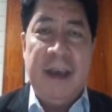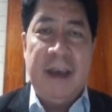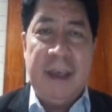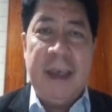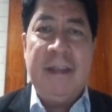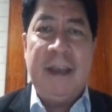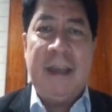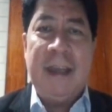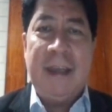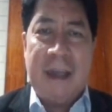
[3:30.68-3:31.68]
in the
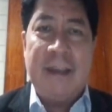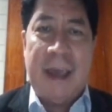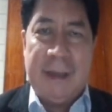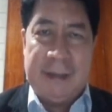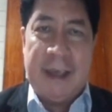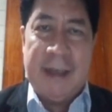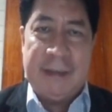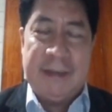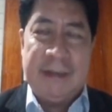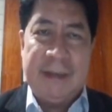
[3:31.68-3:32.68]
clinical
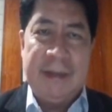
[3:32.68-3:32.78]
cases.